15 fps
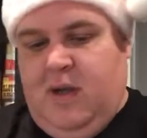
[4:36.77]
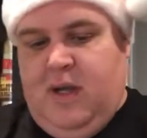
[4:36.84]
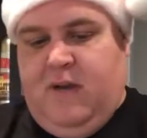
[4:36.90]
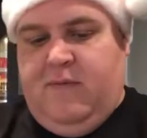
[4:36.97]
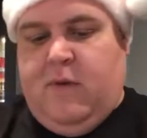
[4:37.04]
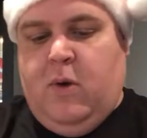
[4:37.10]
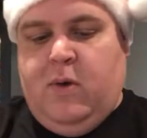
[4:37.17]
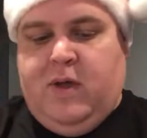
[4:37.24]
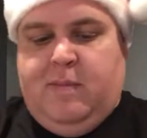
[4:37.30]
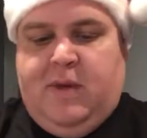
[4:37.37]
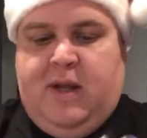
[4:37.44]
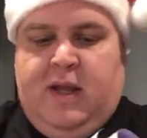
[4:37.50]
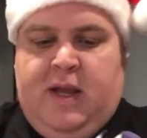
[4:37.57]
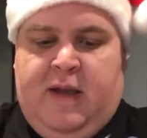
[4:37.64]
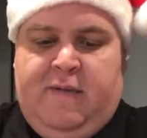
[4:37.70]
invoke in
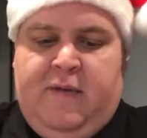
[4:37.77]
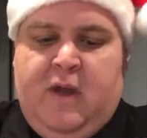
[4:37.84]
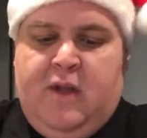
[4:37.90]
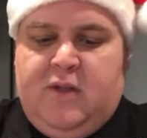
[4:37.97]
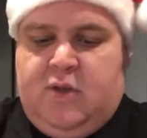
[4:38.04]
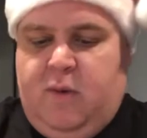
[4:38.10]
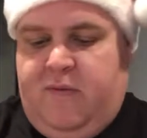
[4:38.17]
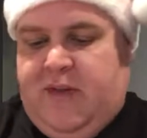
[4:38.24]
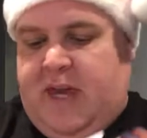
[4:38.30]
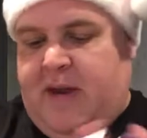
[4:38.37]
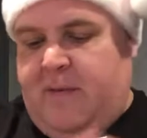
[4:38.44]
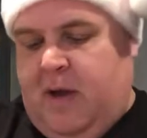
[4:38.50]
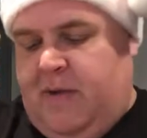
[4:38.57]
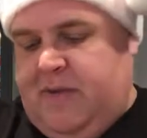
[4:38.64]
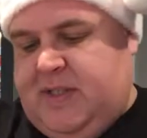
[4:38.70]
my life. So we've got
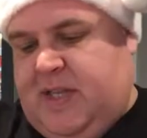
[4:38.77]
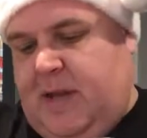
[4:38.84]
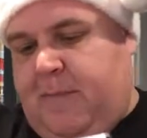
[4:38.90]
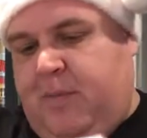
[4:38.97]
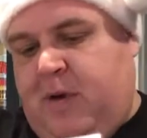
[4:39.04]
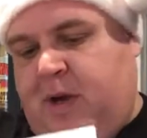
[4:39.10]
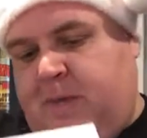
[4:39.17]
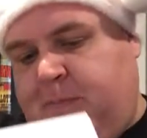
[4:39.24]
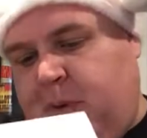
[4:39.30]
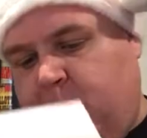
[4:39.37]
obviously a print